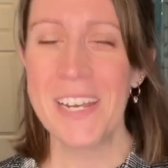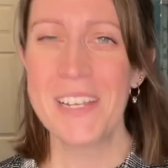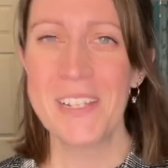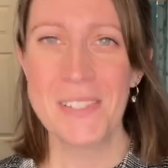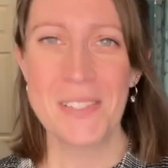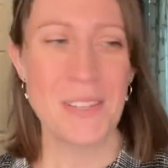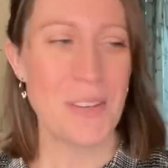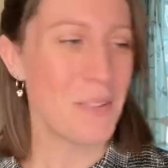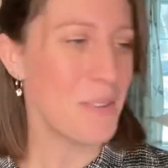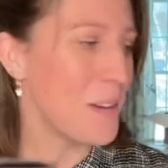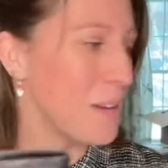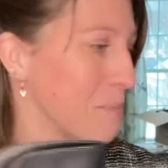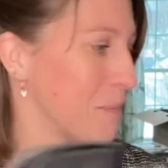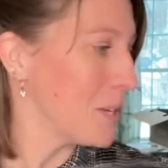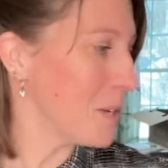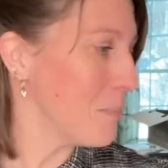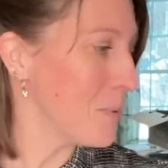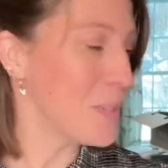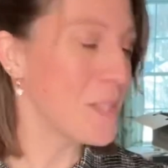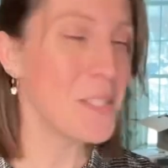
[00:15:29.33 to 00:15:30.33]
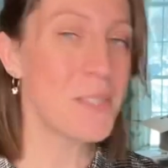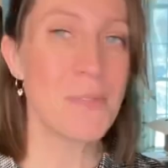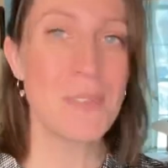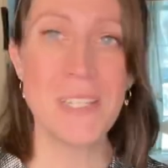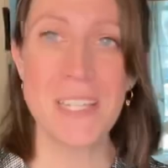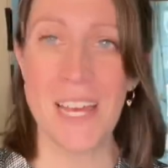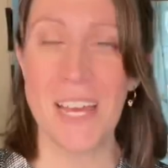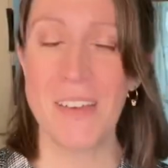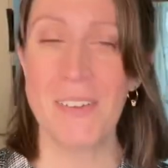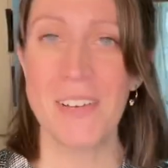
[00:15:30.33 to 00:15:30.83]
So I'm going to put this one
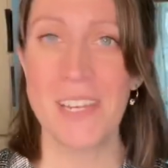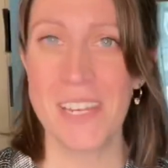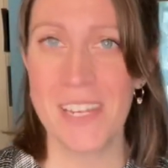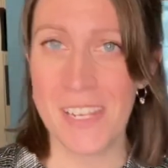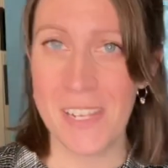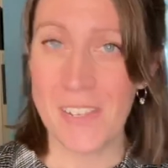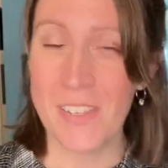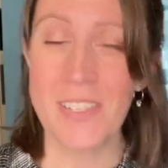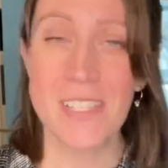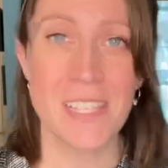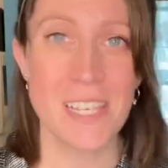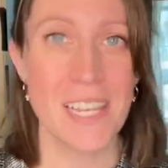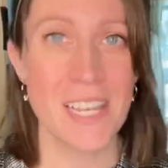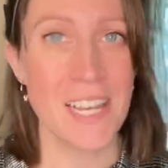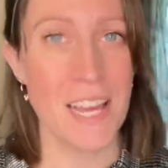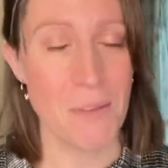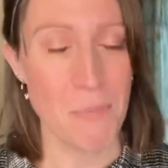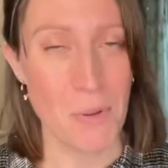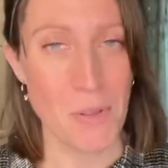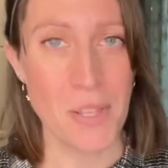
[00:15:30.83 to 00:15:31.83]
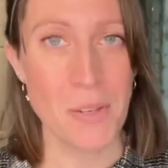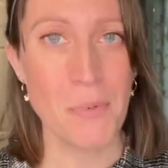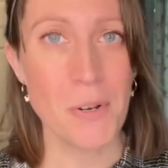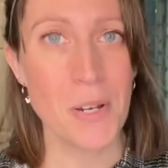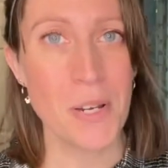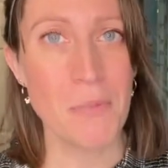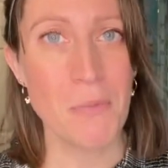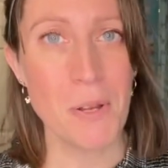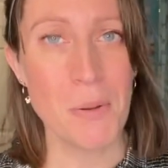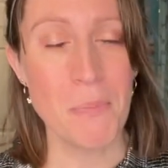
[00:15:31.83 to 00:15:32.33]
down. You'll see I'm only
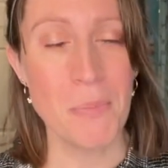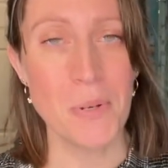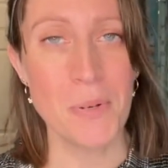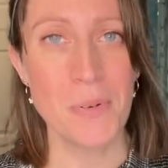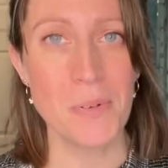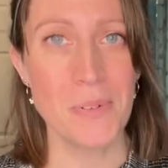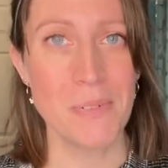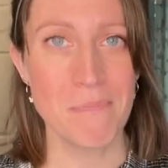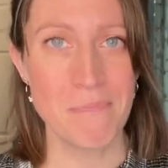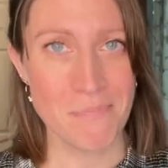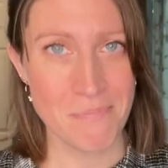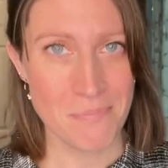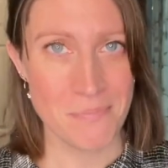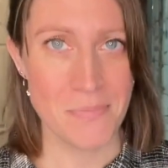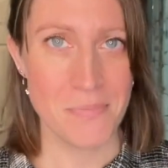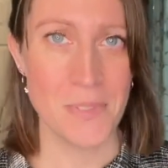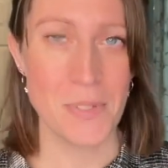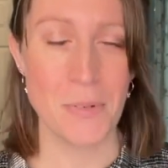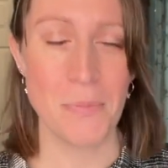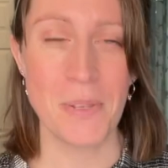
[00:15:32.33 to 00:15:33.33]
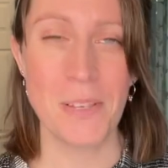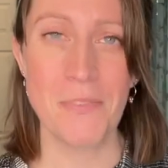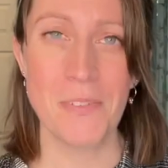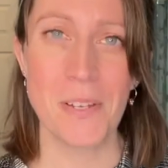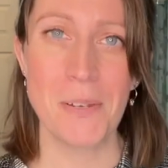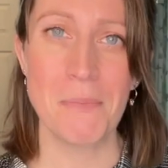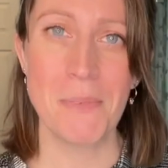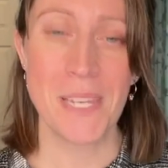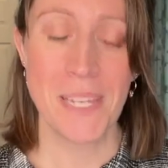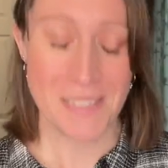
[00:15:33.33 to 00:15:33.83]
wearing one boot. Don't make fun
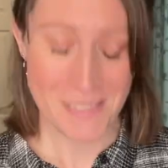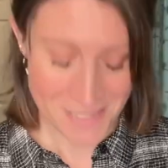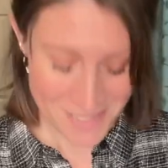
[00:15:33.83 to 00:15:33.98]
of me.